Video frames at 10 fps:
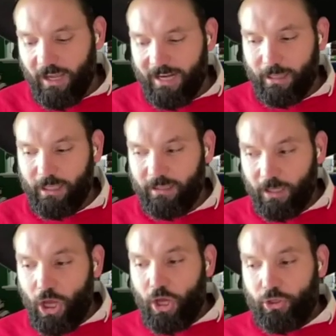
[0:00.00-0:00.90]
And I
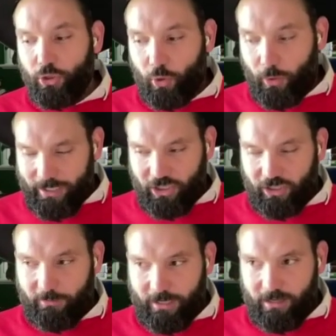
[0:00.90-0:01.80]
think your
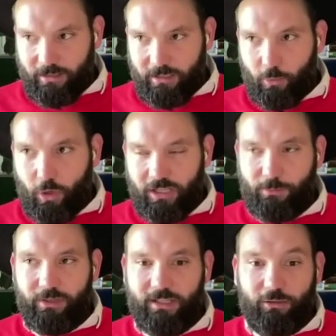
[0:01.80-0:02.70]
question about what is
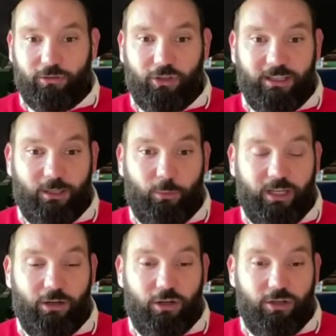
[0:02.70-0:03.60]
Brazil doing that
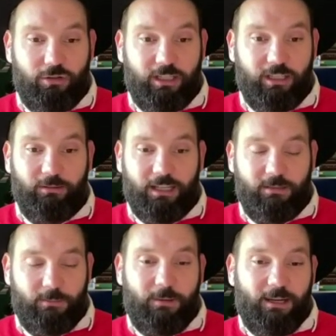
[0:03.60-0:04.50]
we're not doing
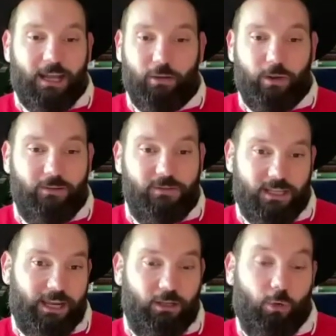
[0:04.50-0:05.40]
is maybe another way of
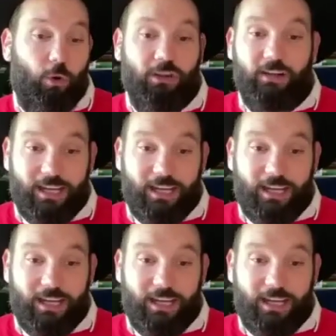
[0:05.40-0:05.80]
saying, you know, what are the